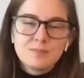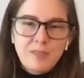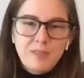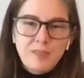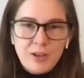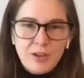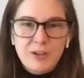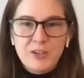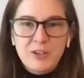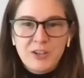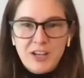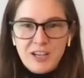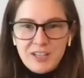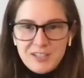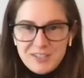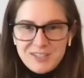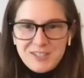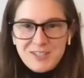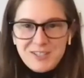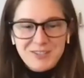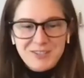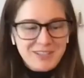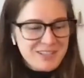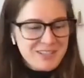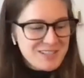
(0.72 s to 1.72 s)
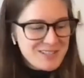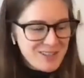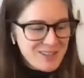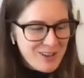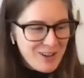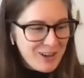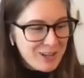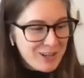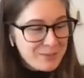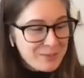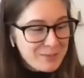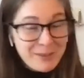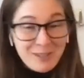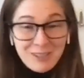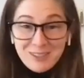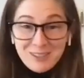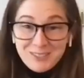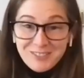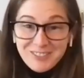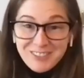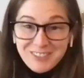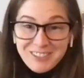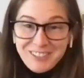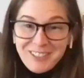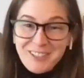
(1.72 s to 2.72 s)
All right, so let's talk about a
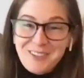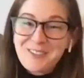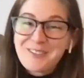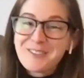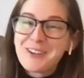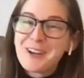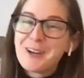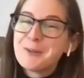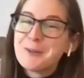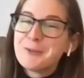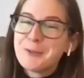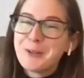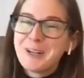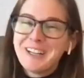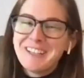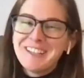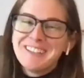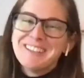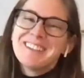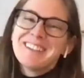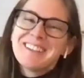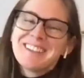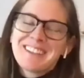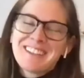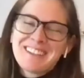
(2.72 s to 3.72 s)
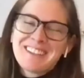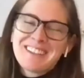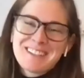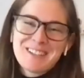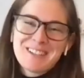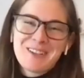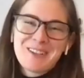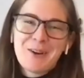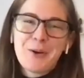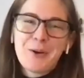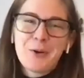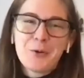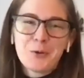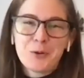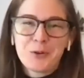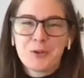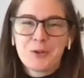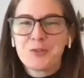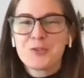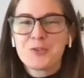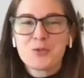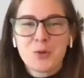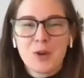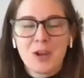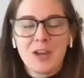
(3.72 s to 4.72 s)
really fun one that's in our
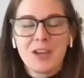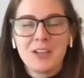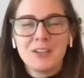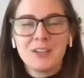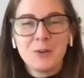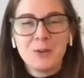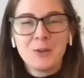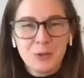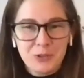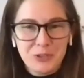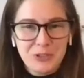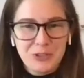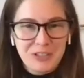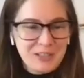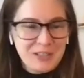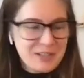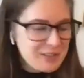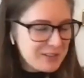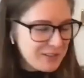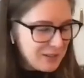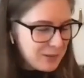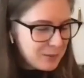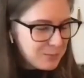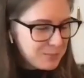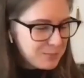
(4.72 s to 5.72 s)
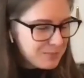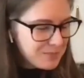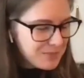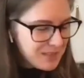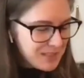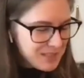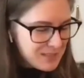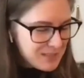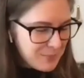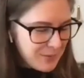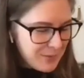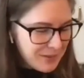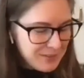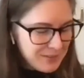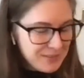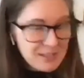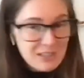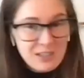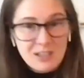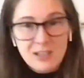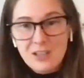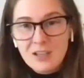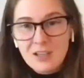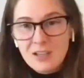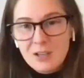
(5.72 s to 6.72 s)
orange wine only club this month.
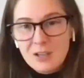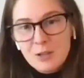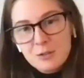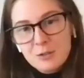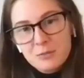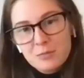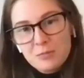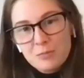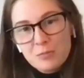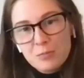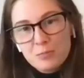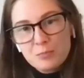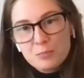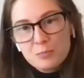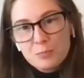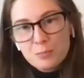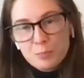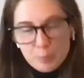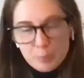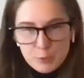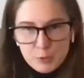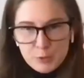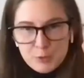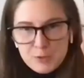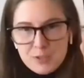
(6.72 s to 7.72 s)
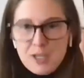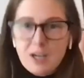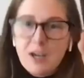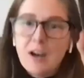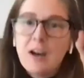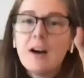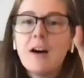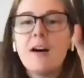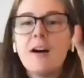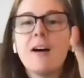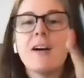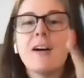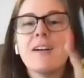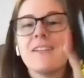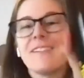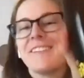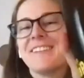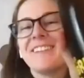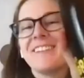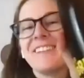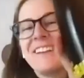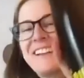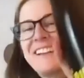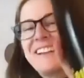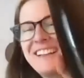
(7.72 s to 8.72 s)

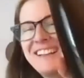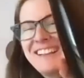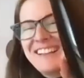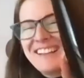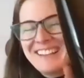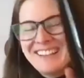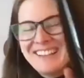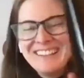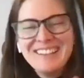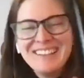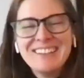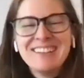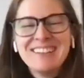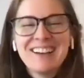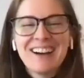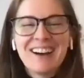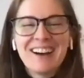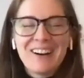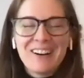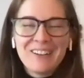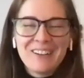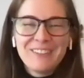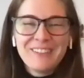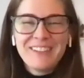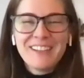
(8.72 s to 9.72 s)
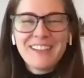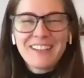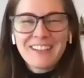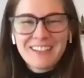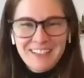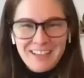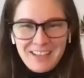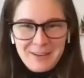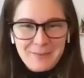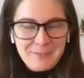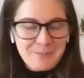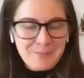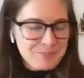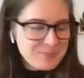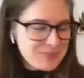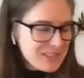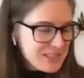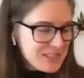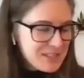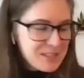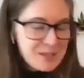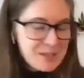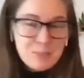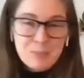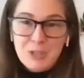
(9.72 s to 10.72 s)
Brutal. I'll link to
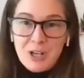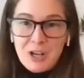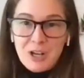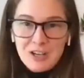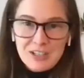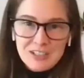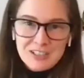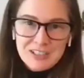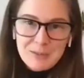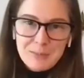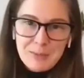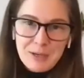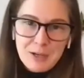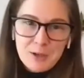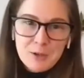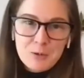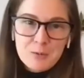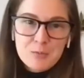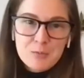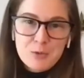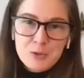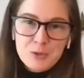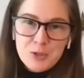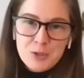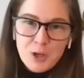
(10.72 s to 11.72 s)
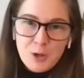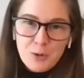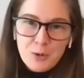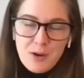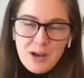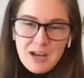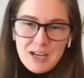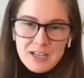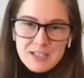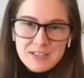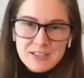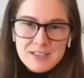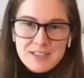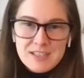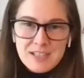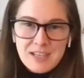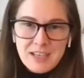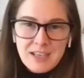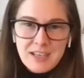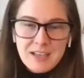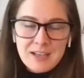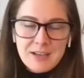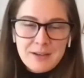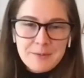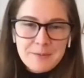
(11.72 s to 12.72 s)
the blog about Brutal wines
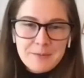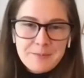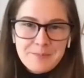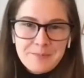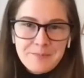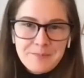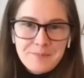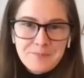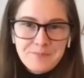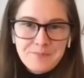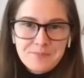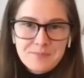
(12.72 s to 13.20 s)
in